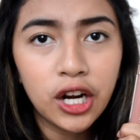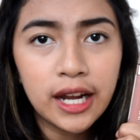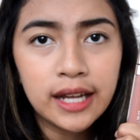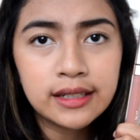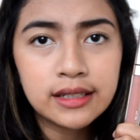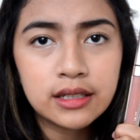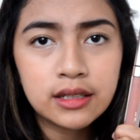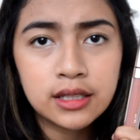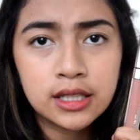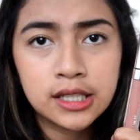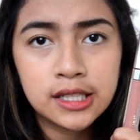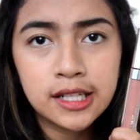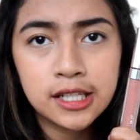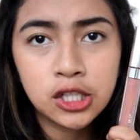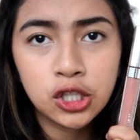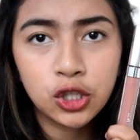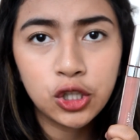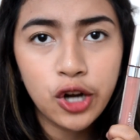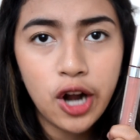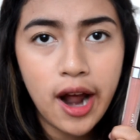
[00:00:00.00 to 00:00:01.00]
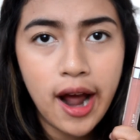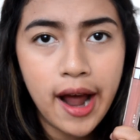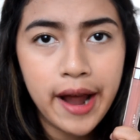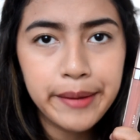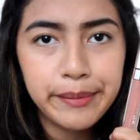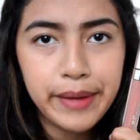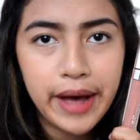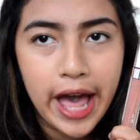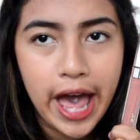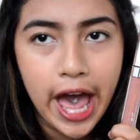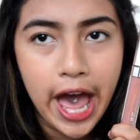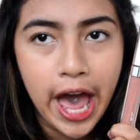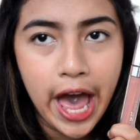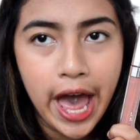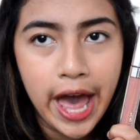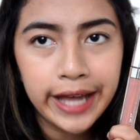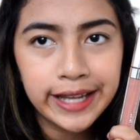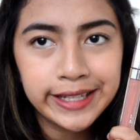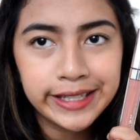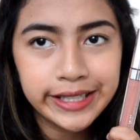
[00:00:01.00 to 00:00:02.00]
and it's described
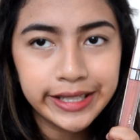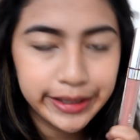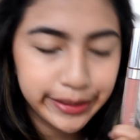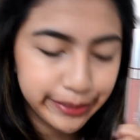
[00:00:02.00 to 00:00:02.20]
as